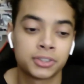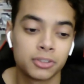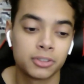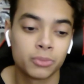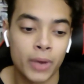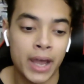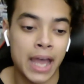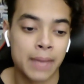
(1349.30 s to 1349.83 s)

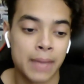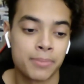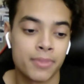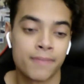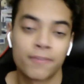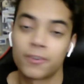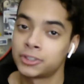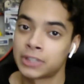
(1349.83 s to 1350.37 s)
what happened the
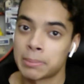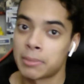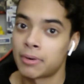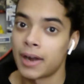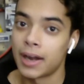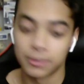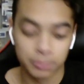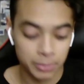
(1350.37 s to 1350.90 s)
first time
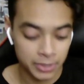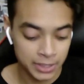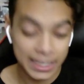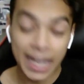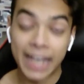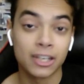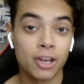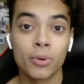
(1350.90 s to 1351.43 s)
around, because
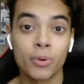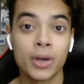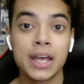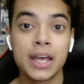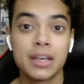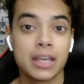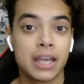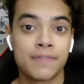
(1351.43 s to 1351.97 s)
I know
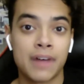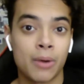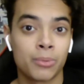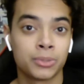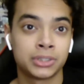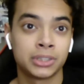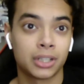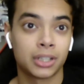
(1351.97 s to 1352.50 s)
if I
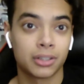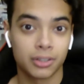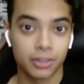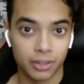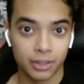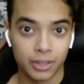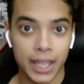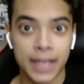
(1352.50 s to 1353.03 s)
was
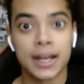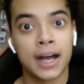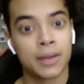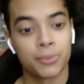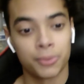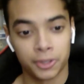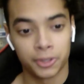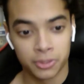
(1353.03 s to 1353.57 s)
younger and I
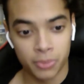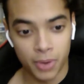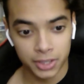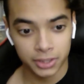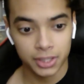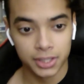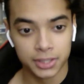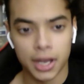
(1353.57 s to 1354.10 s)
were to
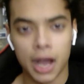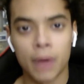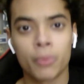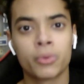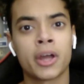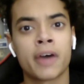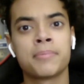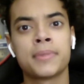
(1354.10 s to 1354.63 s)
watch this, I
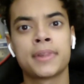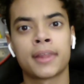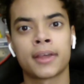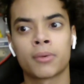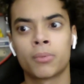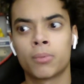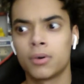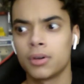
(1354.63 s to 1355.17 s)
would have been
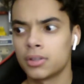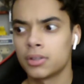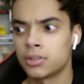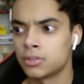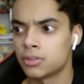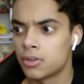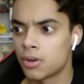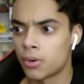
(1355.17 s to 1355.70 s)
like, what
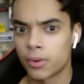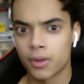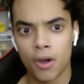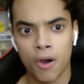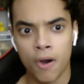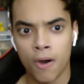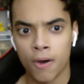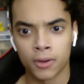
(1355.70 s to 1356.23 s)
is going
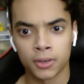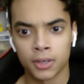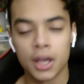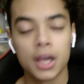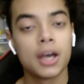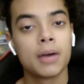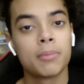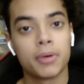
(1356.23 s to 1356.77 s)
on?
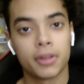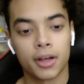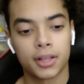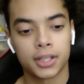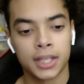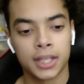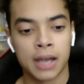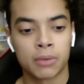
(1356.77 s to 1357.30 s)
But
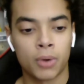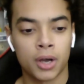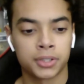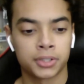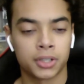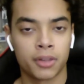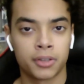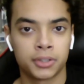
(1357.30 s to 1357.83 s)
luckily I
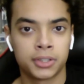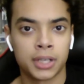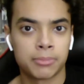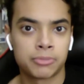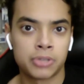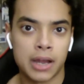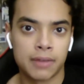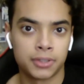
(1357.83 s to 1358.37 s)
watch other time
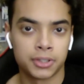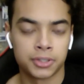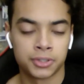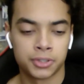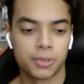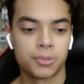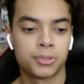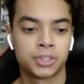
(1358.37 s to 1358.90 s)
traveling
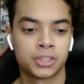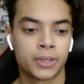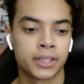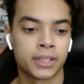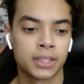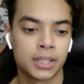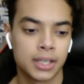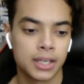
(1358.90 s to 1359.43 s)
shows, so
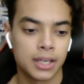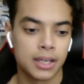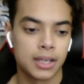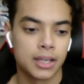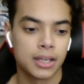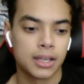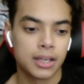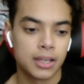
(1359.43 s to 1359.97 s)
I
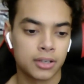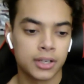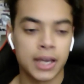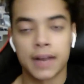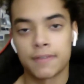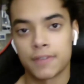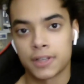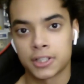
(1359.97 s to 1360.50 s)

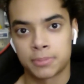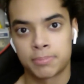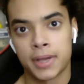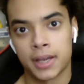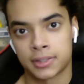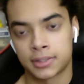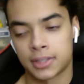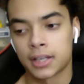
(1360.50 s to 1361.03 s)
kind of
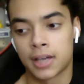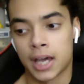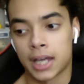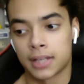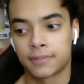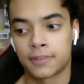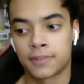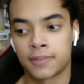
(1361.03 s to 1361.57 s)

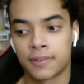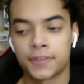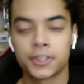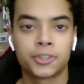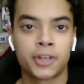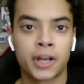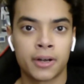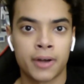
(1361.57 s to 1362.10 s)

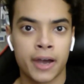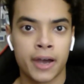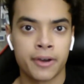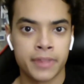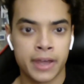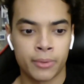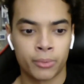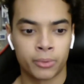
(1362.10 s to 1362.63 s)
figure out how
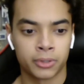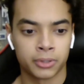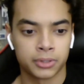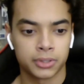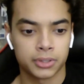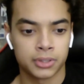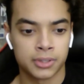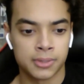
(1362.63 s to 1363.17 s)
that worked.